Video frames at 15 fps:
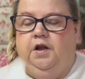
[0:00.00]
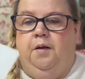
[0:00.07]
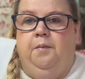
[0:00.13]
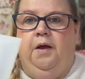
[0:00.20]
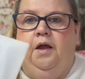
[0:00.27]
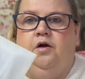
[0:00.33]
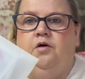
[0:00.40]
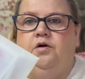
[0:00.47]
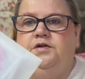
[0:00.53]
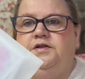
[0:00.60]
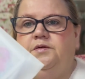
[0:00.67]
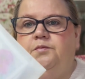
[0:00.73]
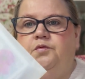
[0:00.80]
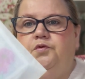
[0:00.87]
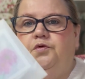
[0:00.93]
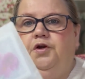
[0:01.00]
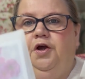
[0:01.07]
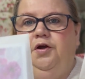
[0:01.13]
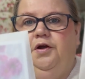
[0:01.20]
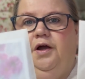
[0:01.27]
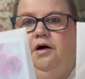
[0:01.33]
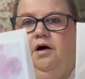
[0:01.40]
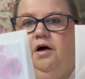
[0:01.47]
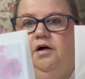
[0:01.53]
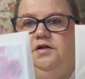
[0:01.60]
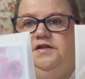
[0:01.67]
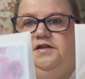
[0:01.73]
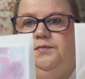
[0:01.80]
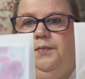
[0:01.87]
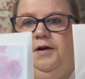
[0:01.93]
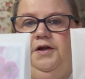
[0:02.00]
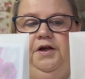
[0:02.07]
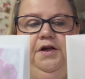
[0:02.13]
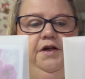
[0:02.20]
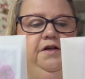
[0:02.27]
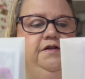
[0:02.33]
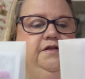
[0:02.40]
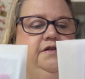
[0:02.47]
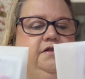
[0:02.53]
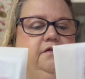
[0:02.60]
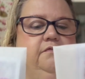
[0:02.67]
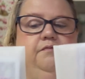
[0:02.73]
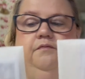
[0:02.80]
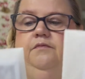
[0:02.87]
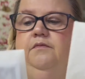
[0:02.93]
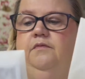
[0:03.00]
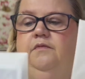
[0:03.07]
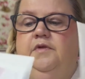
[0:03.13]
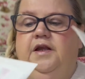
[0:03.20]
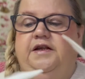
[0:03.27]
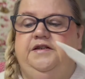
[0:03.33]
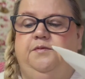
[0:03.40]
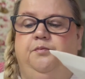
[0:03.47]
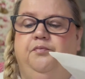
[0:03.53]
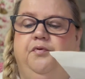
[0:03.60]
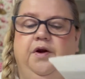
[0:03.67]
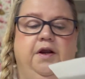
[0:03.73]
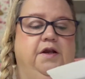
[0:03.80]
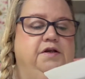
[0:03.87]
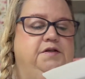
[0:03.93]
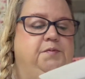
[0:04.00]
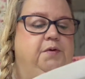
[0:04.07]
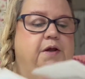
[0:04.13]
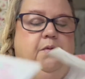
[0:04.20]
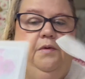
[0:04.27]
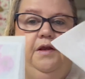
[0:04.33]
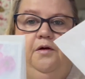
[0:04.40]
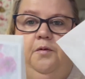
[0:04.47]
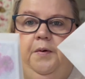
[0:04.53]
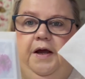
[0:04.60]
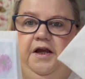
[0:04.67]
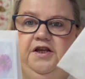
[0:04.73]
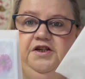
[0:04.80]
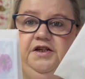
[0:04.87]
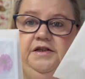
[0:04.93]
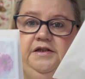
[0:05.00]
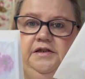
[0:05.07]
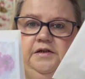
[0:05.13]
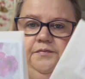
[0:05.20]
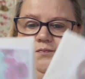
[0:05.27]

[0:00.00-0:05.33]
I got some more note cards because these are brilliant to put in with little packages.